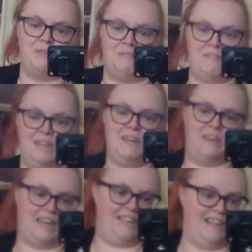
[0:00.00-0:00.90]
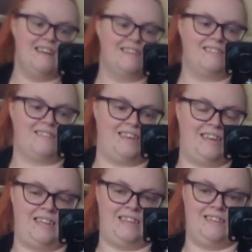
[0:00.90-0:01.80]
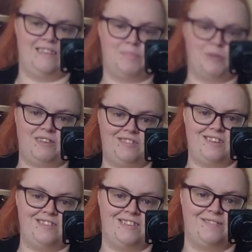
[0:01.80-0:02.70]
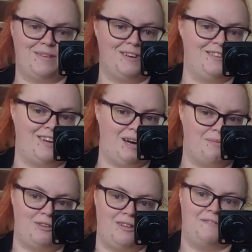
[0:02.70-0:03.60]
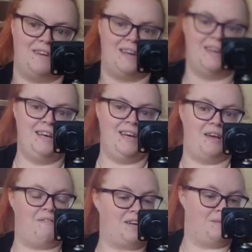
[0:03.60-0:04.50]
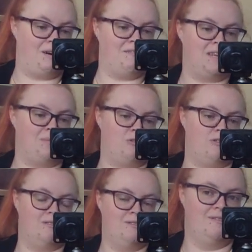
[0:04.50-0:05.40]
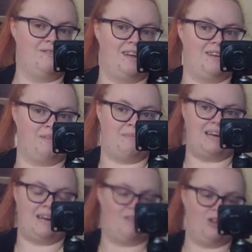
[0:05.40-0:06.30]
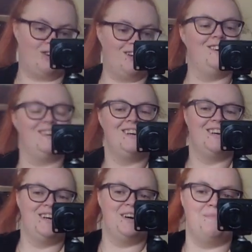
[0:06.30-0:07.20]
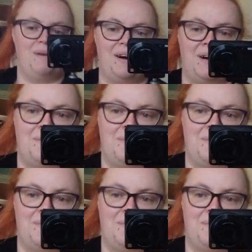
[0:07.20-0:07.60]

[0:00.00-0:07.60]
be living in this in spooky season because I absolutely love it. If they come out with any more, then I may have a look. But